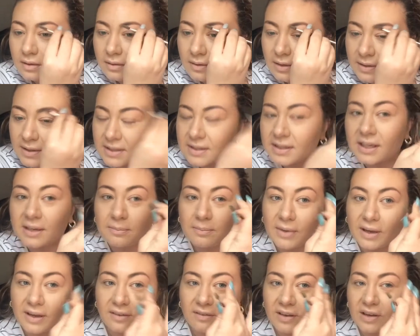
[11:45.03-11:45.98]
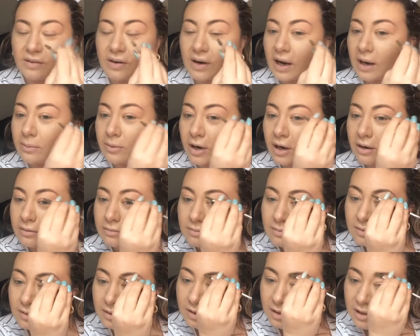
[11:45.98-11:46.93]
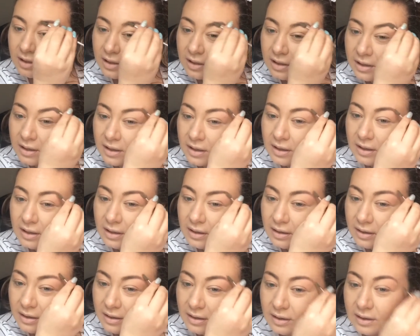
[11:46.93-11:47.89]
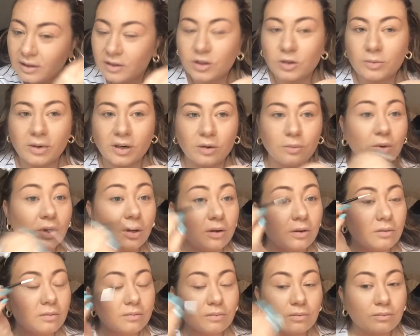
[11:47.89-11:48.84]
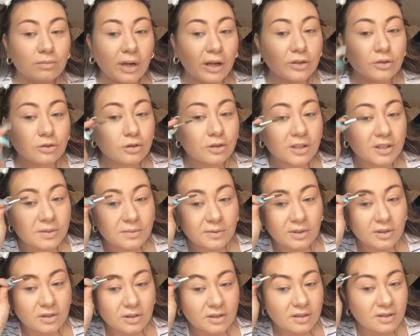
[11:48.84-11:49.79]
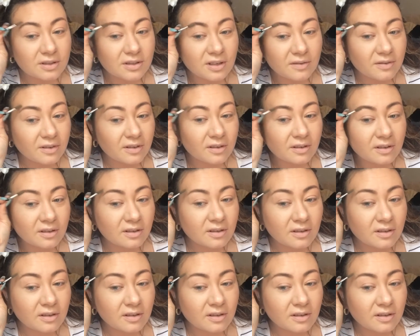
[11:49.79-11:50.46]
Like this is like my favorite eyebrow, and no matter what I do, this one just never